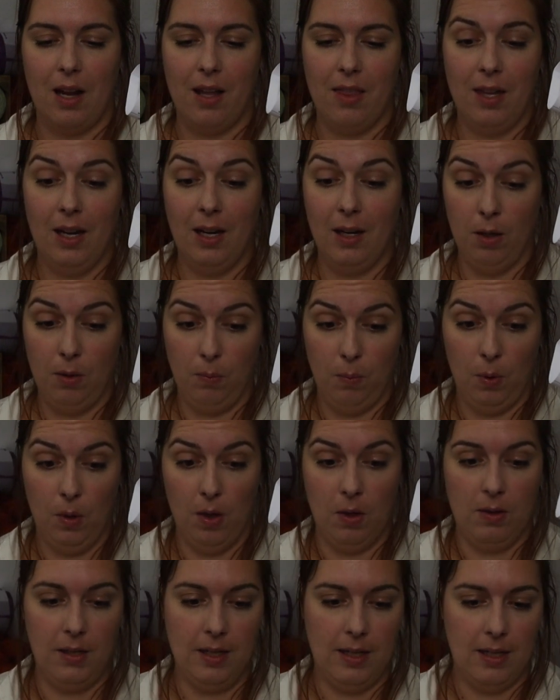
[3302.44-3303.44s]
I think it will
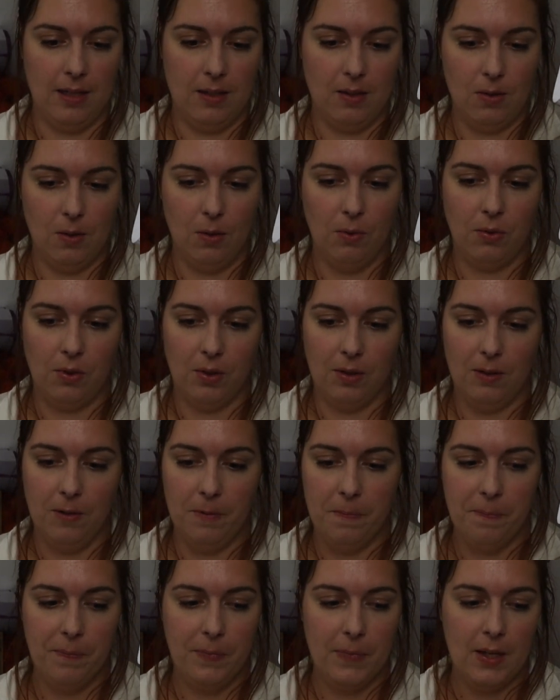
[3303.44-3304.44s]
only get softer.
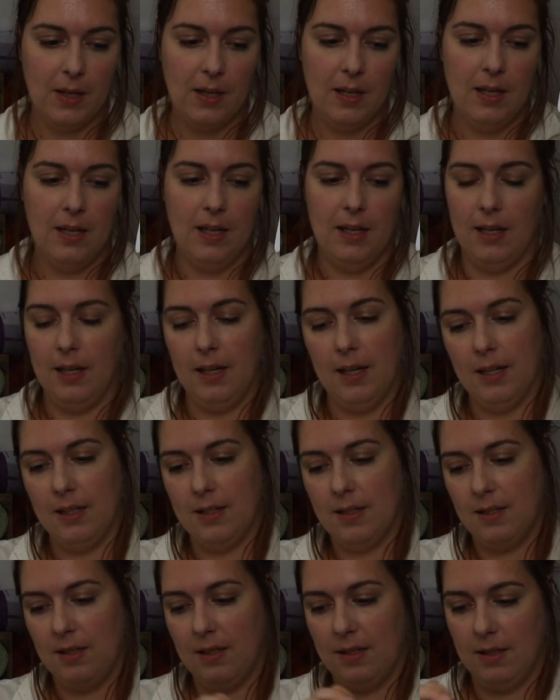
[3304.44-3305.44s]

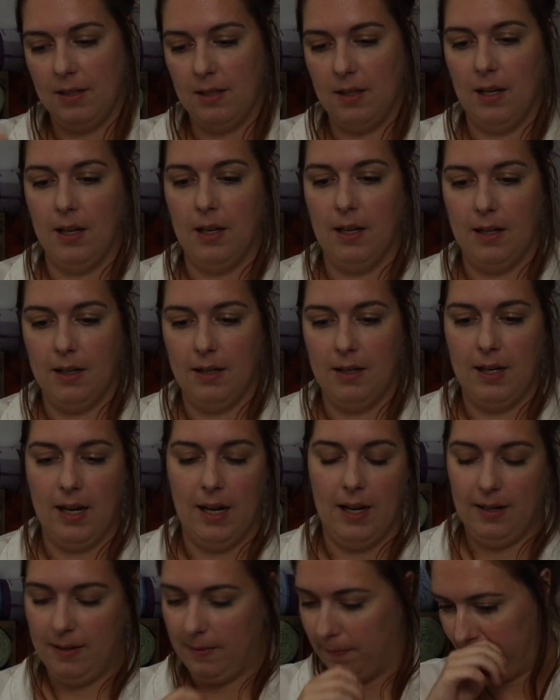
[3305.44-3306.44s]
It's
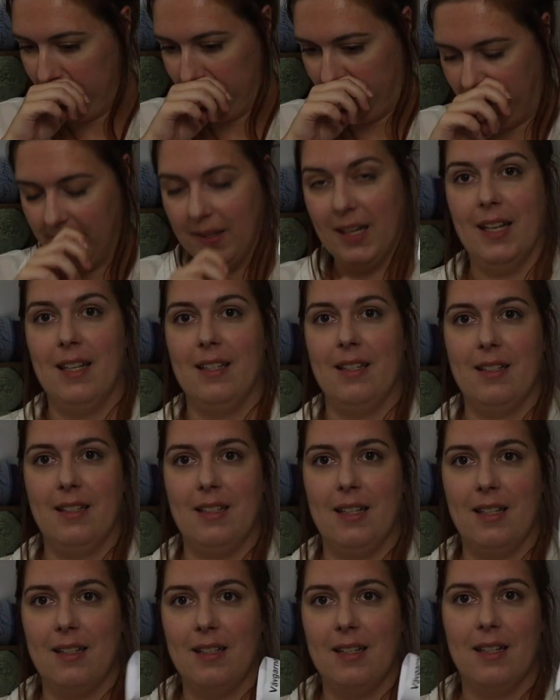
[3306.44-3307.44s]
yeah, as I
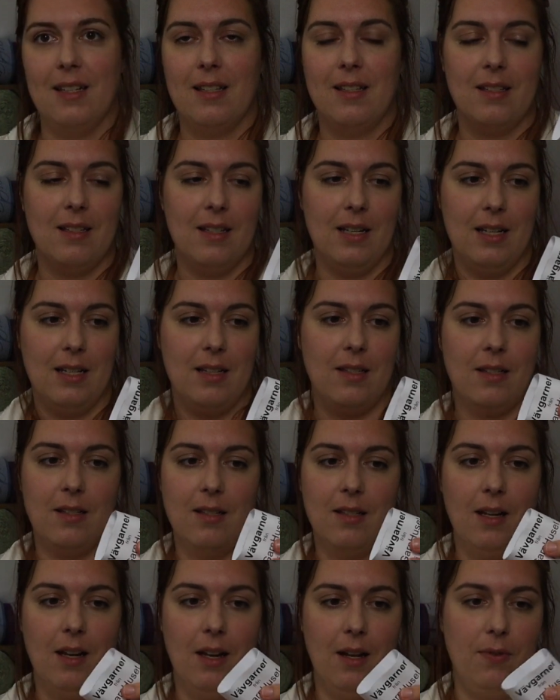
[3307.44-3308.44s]
said,
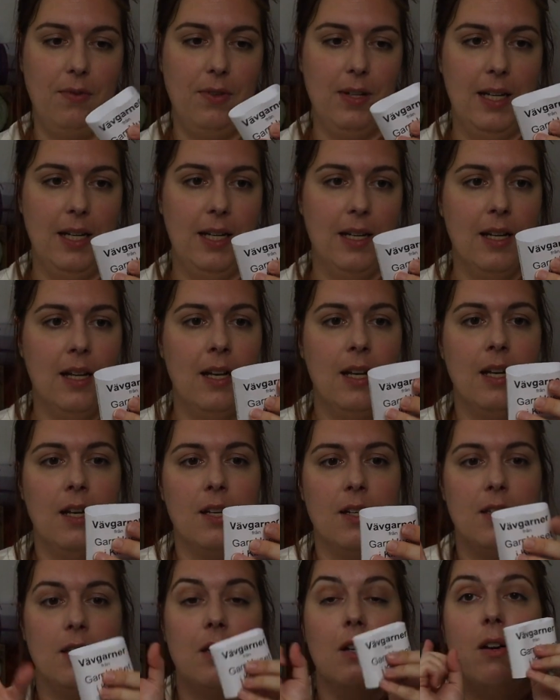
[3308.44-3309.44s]
it's lovely.
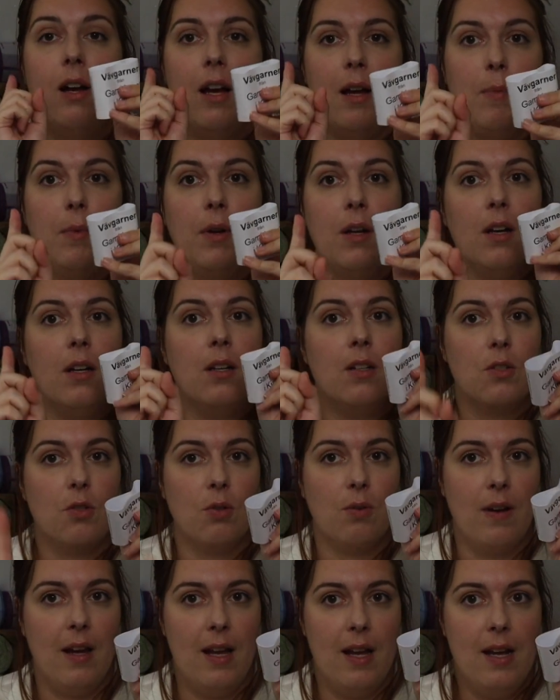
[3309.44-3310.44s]
So I'm gonna
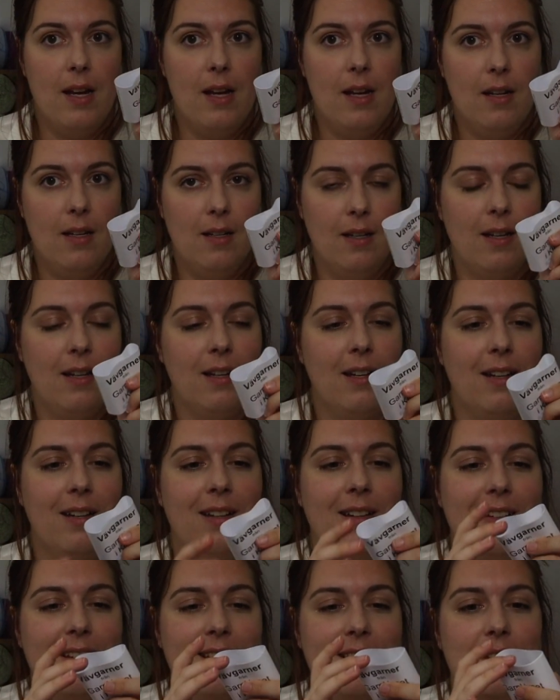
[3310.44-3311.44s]
try
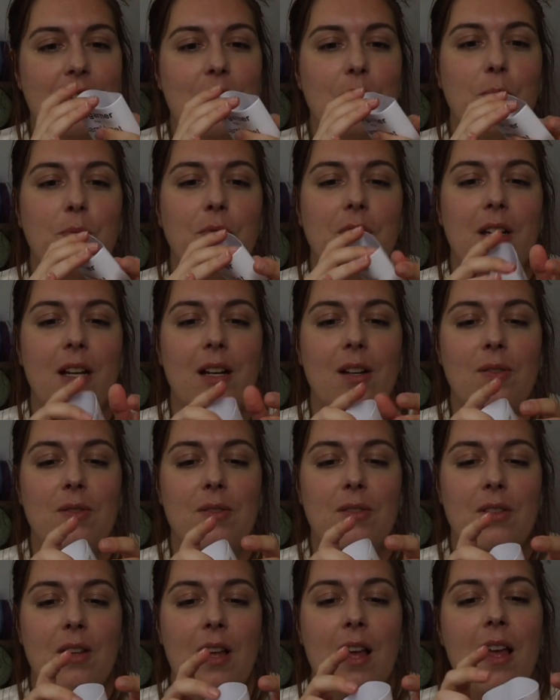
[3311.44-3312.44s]
to
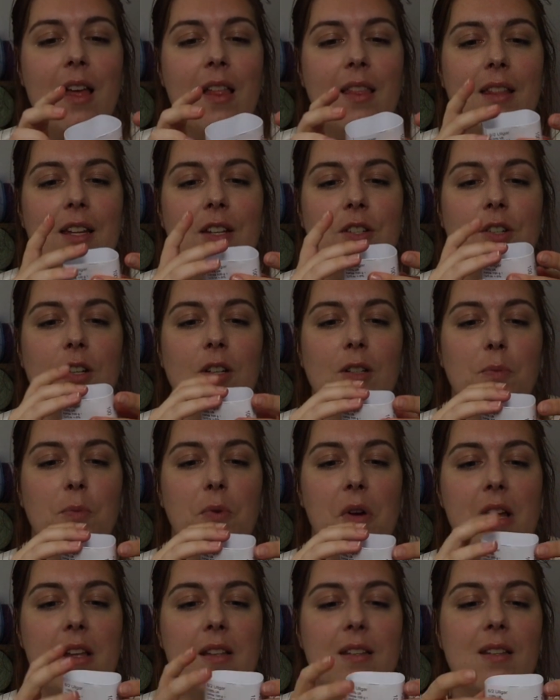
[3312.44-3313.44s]
pronounce this yarn
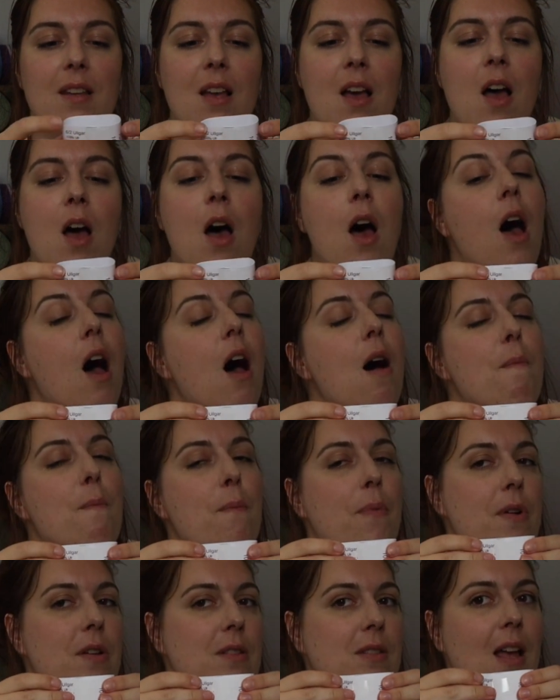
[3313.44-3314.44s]
brand,
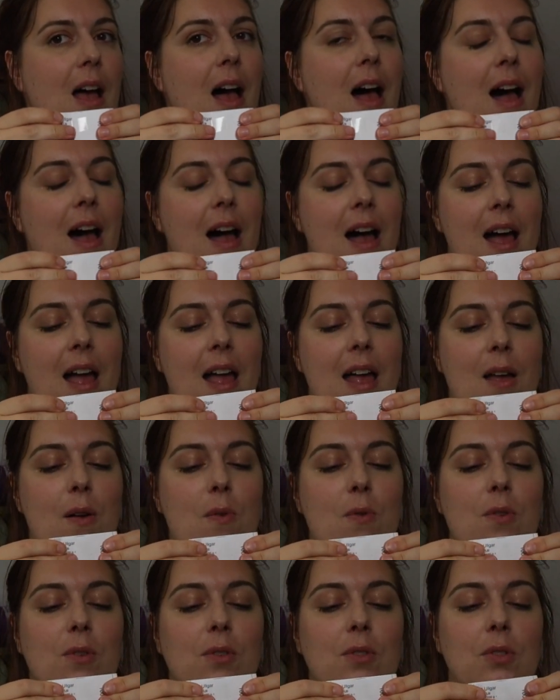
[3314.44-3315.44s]
but I
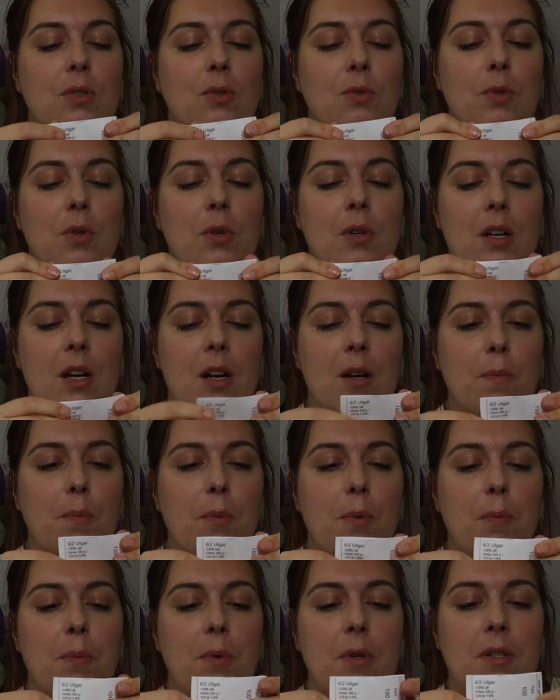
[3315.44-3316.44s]
will screw it up.
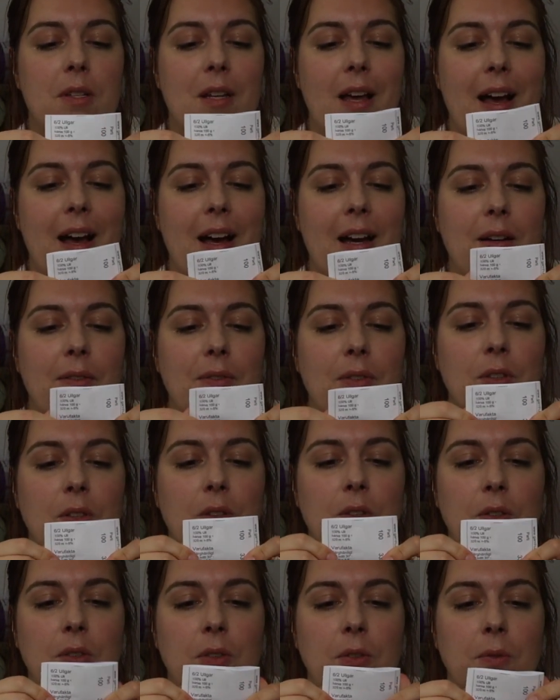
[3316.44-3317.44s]
But I
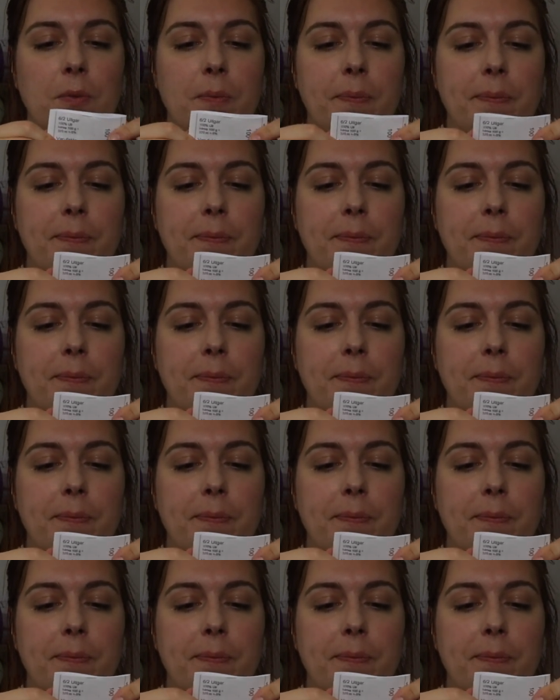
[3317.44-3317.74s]
will